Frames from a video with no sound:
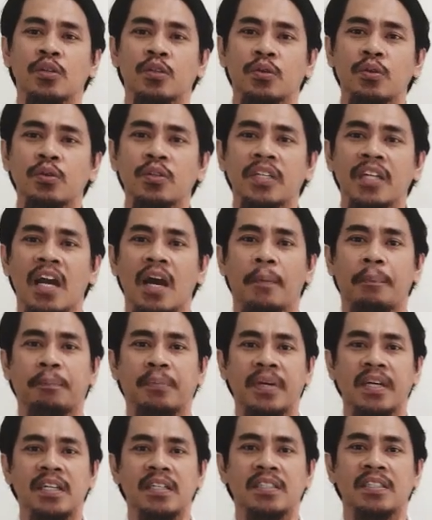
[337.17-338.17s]
to their
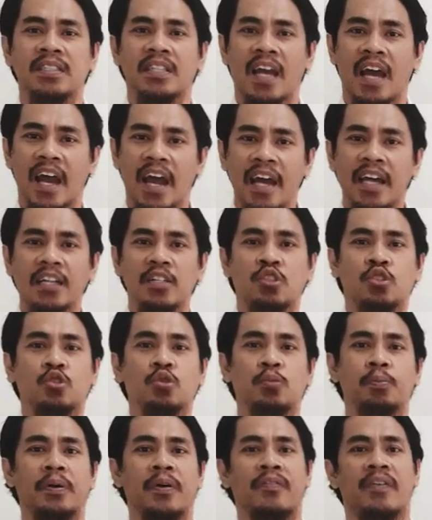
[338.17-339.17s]
peers and
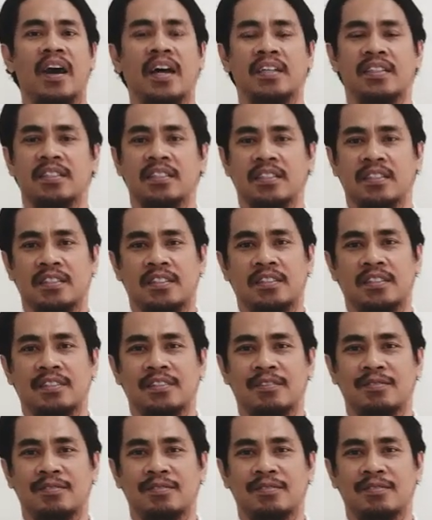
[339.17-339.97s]
supervisors.